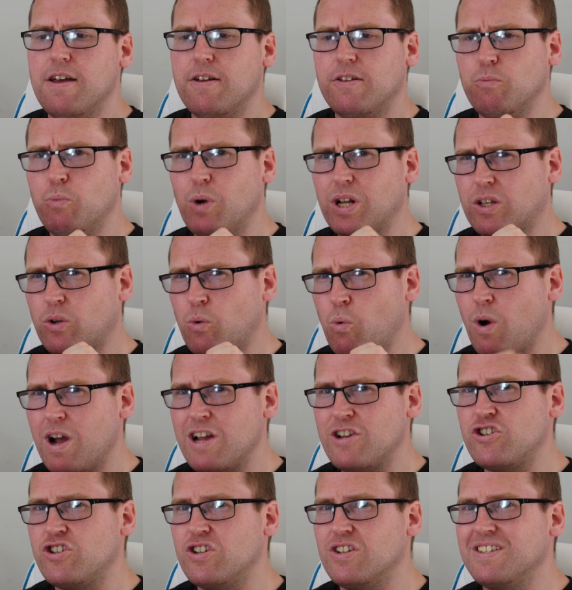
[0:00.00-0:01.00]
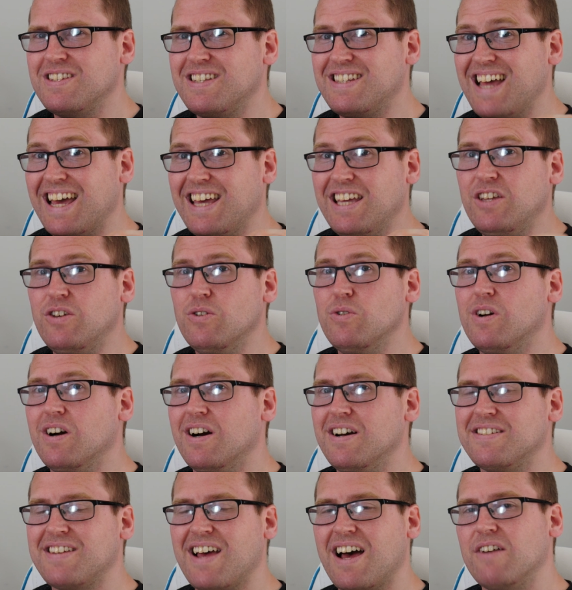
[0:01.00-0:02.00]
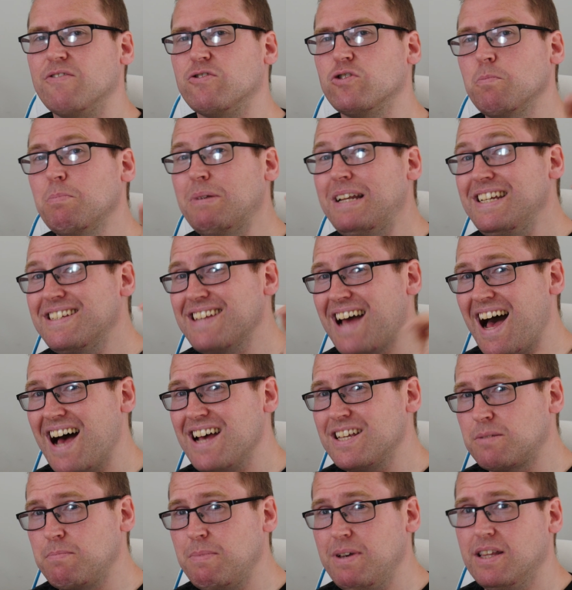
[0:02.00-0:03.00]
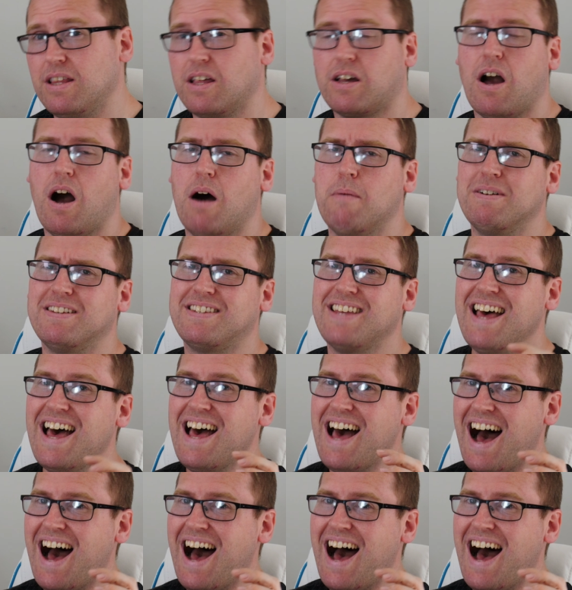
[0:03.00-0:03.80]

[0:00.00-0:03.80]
with questions that you guys have. So please ask me in the comments.